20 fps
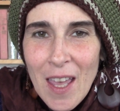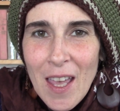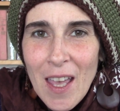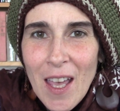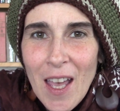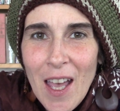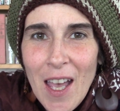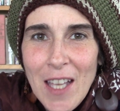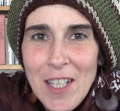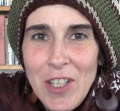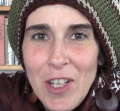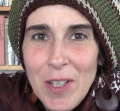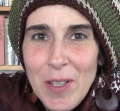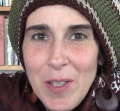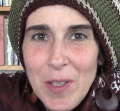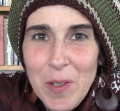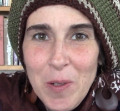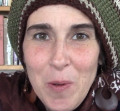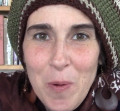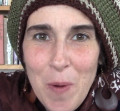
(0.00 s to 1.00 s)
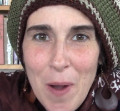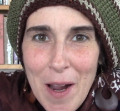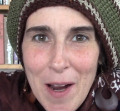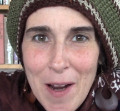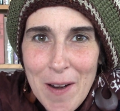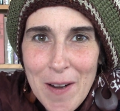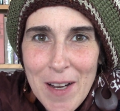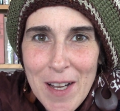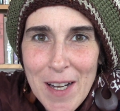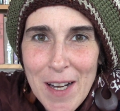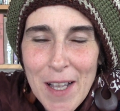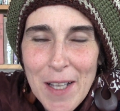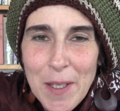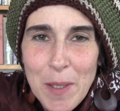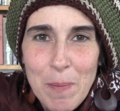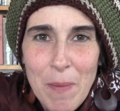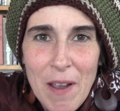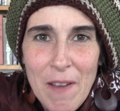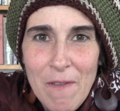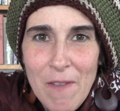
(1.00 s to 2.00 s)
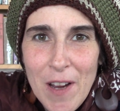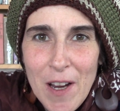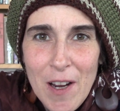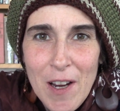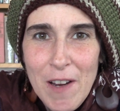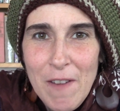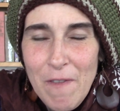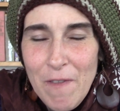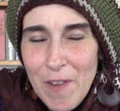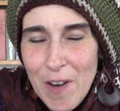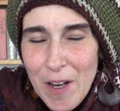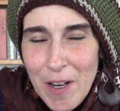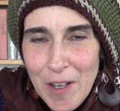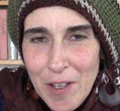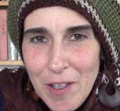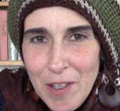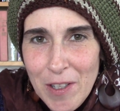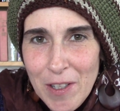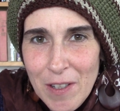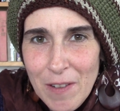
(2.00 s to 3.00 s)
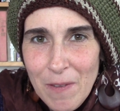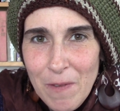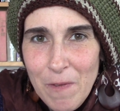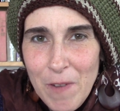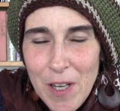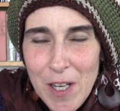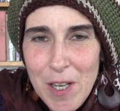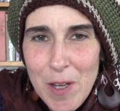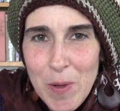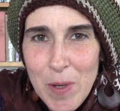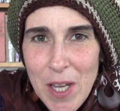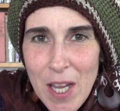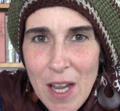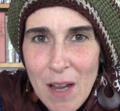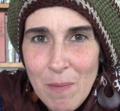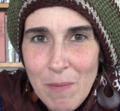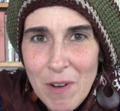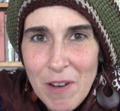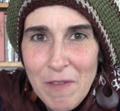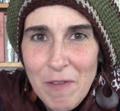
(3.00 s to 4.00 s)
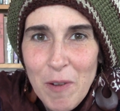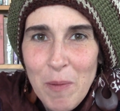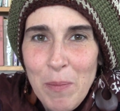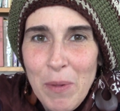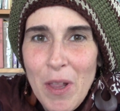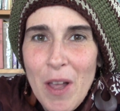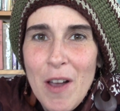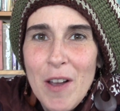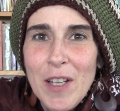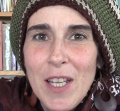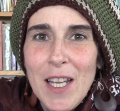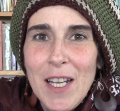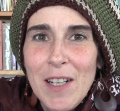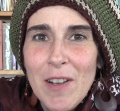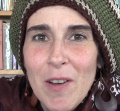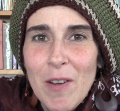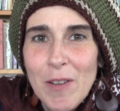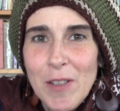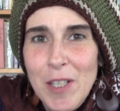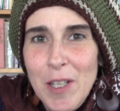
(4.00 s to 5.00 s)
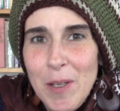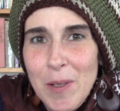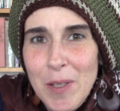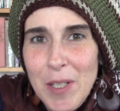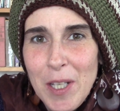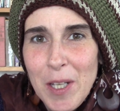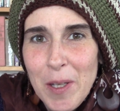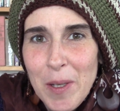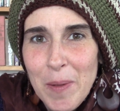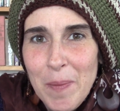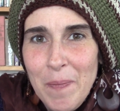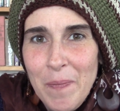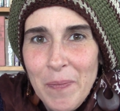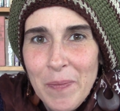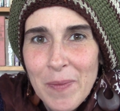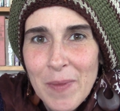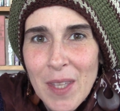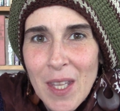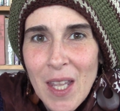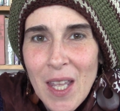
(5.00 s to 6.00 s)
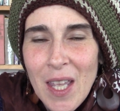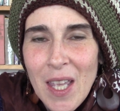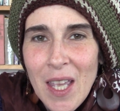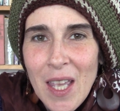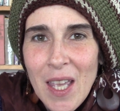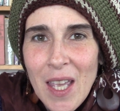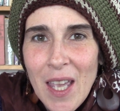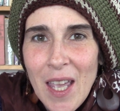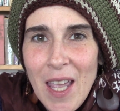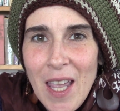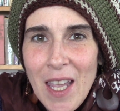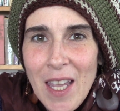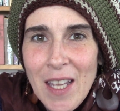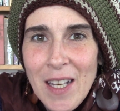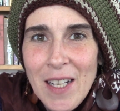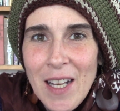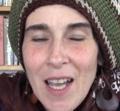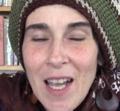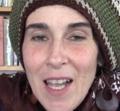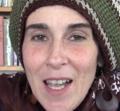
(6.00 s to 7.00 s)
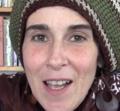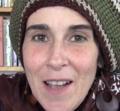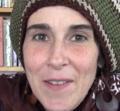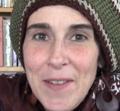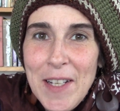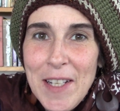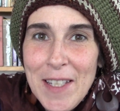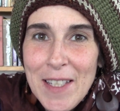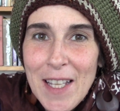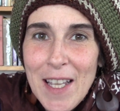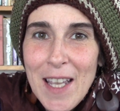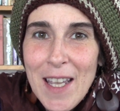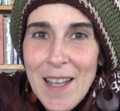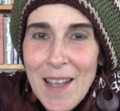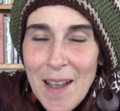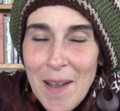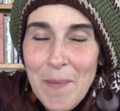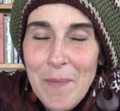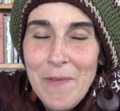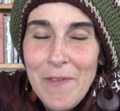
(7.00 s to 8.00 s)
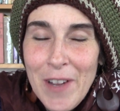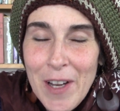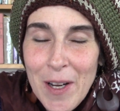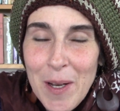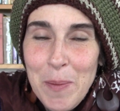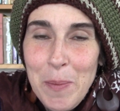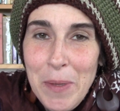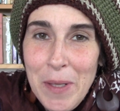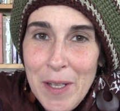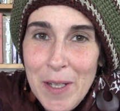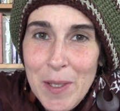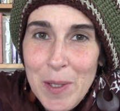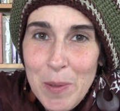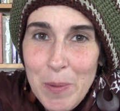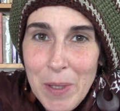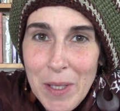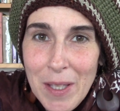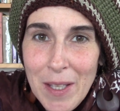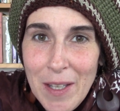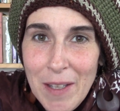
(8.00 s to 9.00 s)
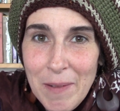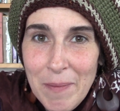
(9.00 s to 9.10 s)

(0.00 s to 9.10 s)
I just acquired it as my very first video camera for blogging on YouTube, and I have to say I'm very pleased with it.